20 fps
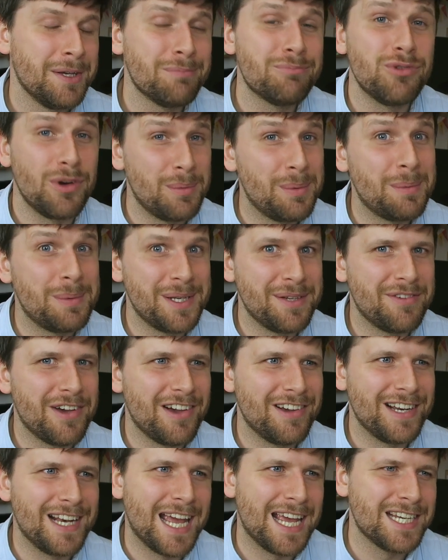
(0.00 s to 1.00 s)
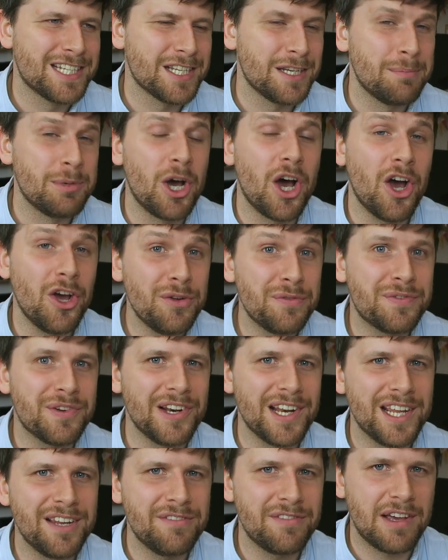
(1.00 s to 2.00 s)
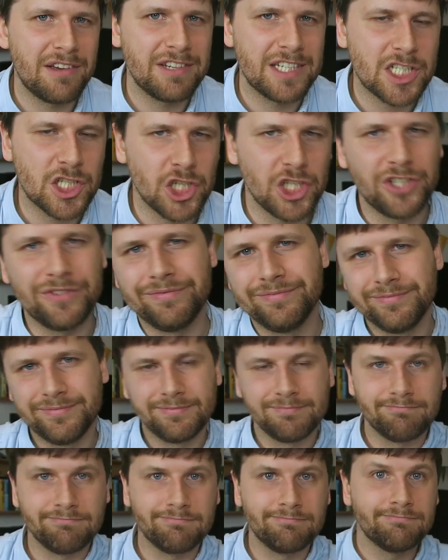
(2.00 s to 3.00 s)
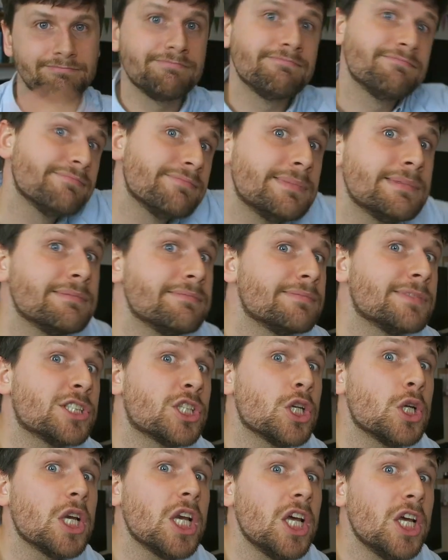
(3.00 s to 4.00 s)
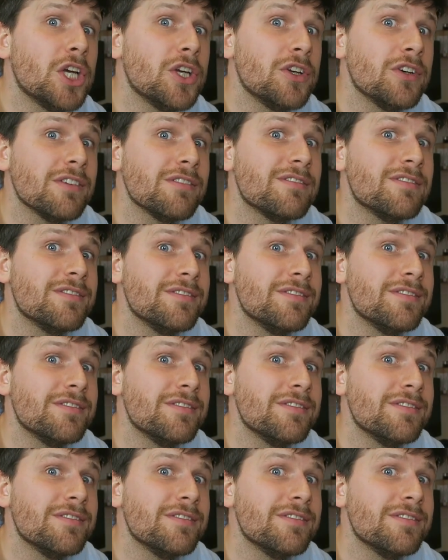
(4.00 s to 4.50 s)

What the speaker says: Probably very later, but hopefully very soon. Toodaloo!